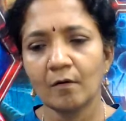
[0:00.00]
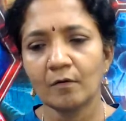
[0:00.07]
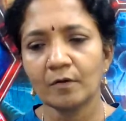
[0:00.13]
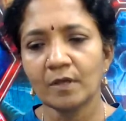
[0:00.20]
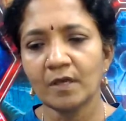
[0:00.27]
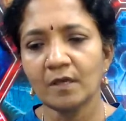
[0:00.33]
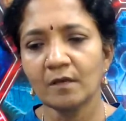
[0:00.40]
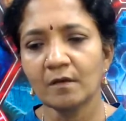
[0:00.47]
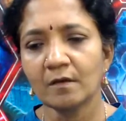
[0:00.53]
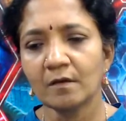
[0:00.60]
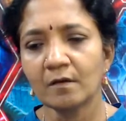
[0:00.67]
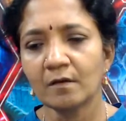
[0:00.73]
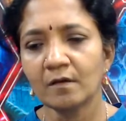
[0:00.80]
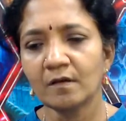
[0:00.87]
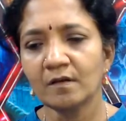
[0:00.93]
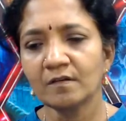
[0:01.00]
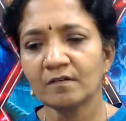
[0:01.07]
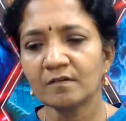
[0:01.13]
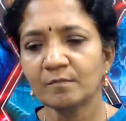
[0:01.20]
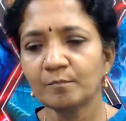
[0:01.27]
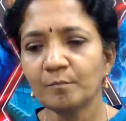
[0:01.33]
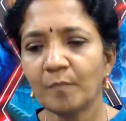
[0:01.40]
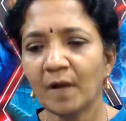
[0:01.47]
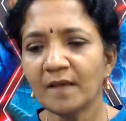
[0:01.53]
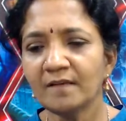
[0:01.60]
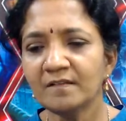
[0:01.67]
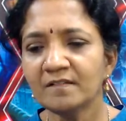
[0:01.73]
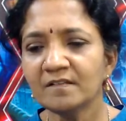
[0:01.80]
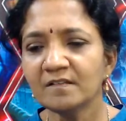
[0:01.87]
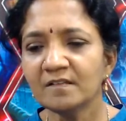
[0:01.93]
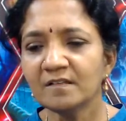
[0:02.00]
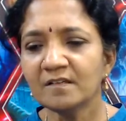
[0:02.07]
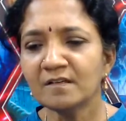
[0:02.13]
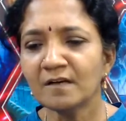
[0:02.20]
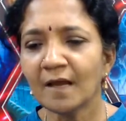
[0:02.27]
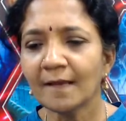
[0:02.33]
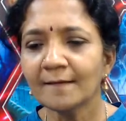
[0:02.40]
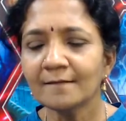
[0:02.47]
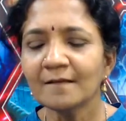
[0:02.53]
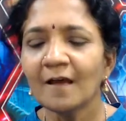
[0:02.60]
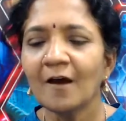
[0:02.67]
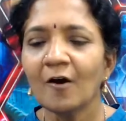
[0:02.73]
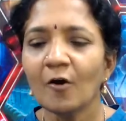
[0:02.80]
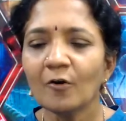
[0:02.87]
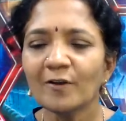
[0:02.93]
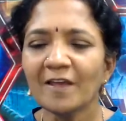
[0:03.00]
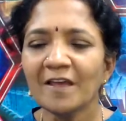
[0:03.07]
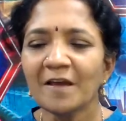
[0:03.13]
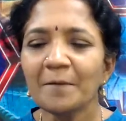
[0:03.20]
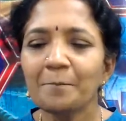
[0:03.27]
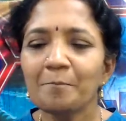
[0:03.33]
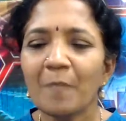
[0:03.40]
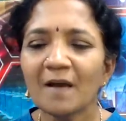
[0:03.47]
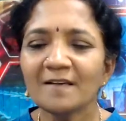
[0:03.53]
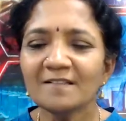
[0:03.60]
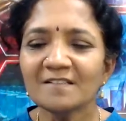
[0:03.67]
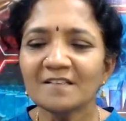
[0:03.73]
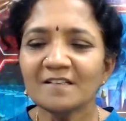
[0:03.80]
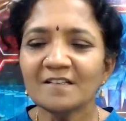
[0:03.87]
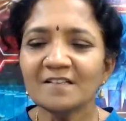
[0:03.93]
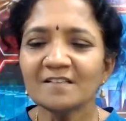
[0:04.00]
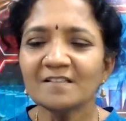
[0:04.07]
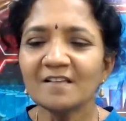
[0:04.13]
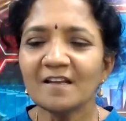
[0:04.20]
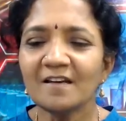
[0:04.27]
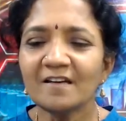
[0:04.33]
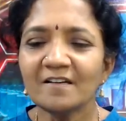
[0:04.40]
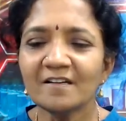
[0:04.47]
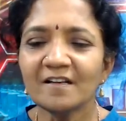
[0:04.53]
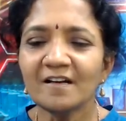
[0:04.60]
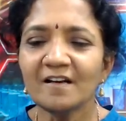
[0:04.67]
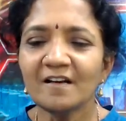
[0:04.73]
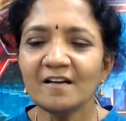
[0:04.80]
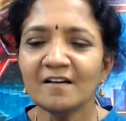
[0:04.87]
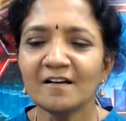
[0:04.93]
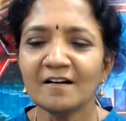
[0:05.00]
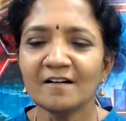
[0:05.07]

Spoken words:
Okay. Is Bizer nice? Okay. Bizer is a little,